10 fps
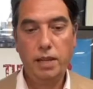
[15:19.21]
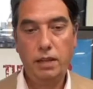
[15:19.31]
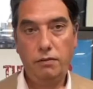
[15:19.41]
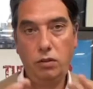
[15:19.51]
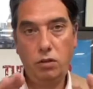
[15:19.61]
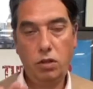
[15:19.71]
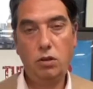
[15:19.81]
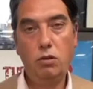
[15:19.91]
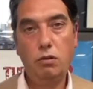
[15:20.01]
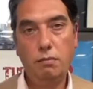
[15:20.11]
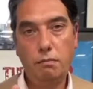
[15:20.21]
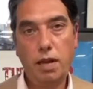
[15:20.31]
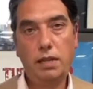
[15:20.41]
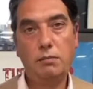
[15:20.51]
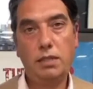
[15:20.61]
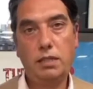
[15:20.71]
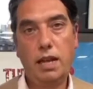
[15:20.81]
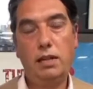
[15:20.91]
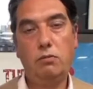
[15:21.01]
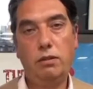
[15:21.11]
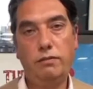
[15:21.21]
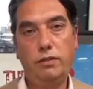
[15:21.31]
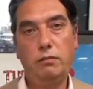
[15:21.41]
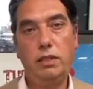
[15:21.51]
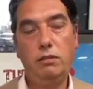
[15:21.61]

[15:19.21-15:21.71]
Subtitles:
If you do make a mistake while filming,